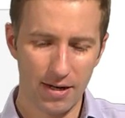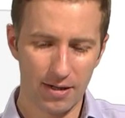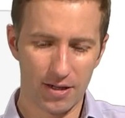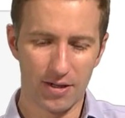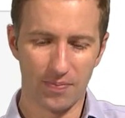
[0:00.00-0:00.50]

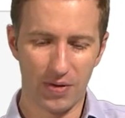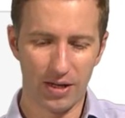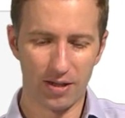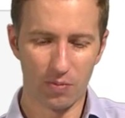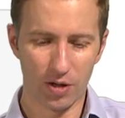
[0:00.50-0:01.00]
and
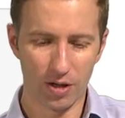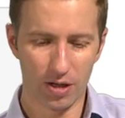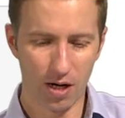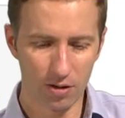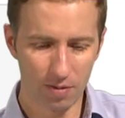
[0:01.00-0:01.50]
then we're going to
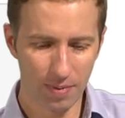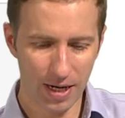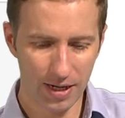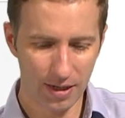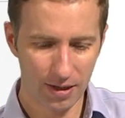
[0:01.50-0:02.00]
color
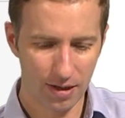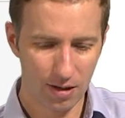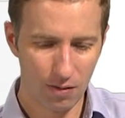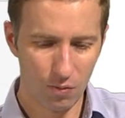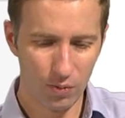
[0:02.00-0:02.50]
by
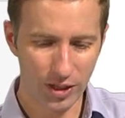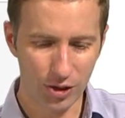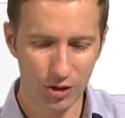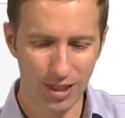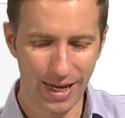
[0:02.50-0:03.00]

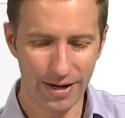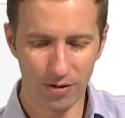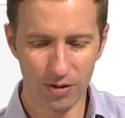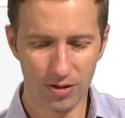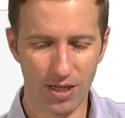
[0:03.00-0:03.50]
which
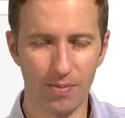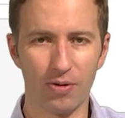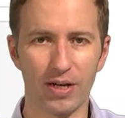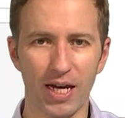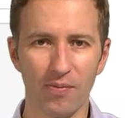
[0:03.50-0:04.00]
layer the
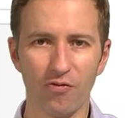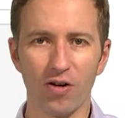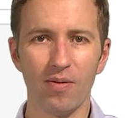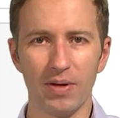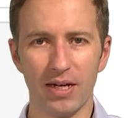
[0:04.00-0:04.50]
sample came
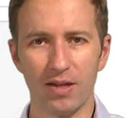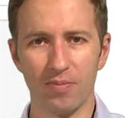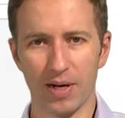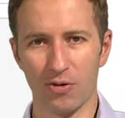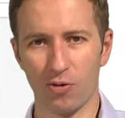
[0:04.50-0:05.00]
from in
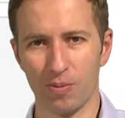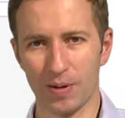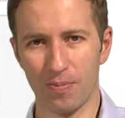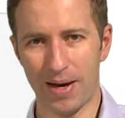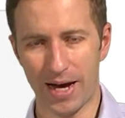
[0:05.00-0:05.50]
the
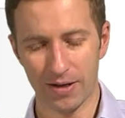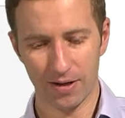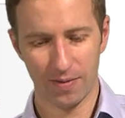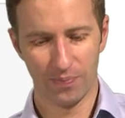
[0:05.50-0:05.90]
microbial mat.